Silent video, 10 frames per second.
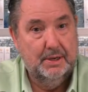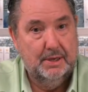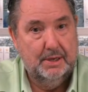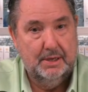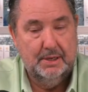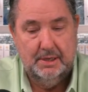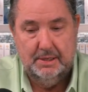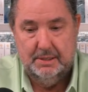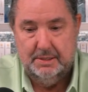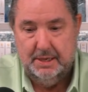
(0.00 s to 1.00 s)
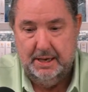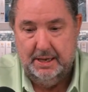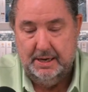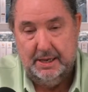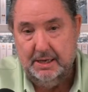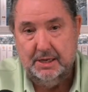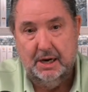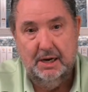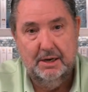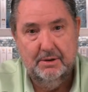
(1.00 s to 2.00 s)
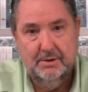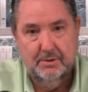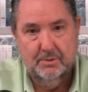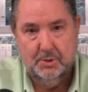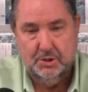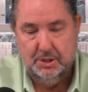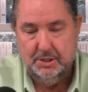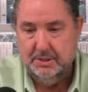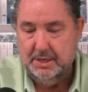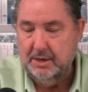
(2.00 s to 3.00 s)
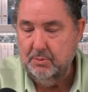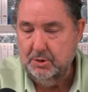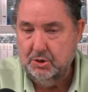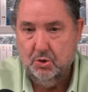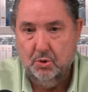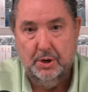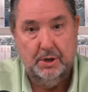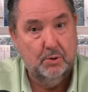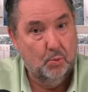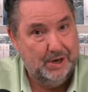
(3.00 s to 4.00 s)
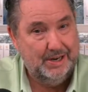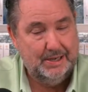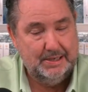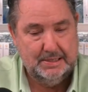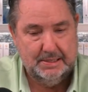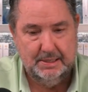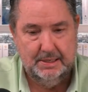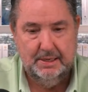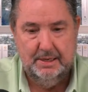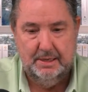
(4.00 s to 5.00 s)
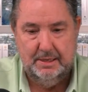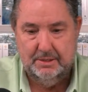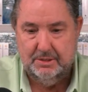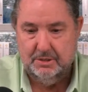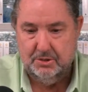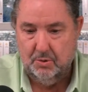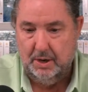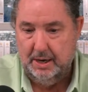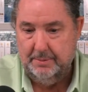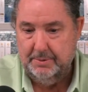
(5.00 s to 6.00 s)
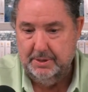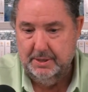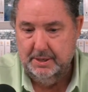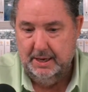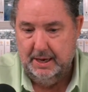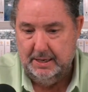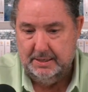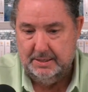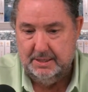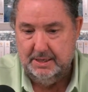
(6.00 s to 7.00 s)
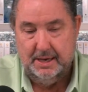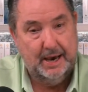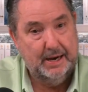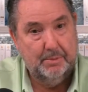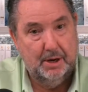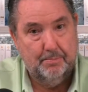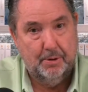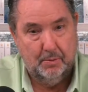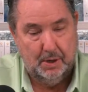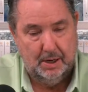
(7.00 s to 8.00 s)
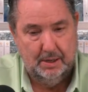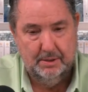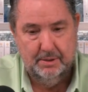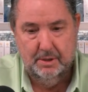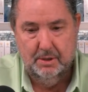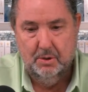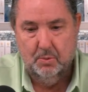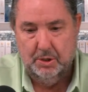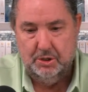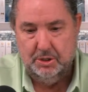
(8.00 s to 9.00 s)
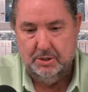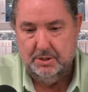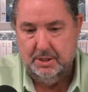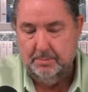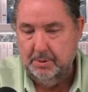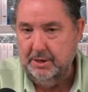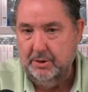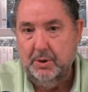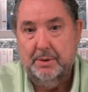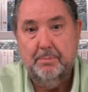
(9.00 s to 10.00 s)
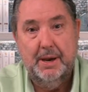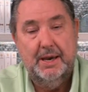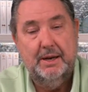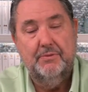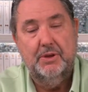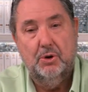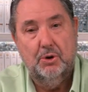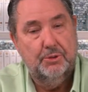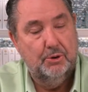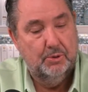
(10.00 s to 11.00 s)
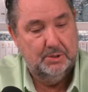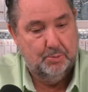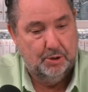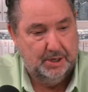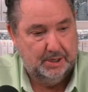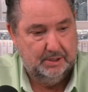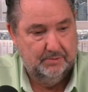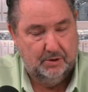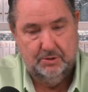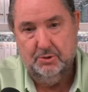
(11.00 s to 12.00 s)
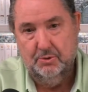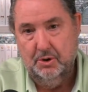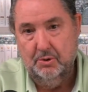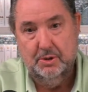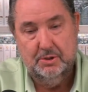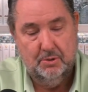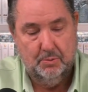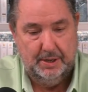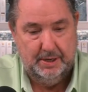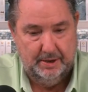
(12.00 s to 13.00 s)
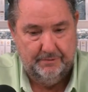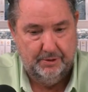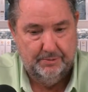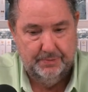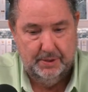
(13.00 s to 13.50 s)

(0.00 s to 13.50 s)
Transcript: He is an Edah, which is a restoring witness. He is described as the Adamah Parah, which is the bloody red man of the earth who is productive, also known as the red heifer.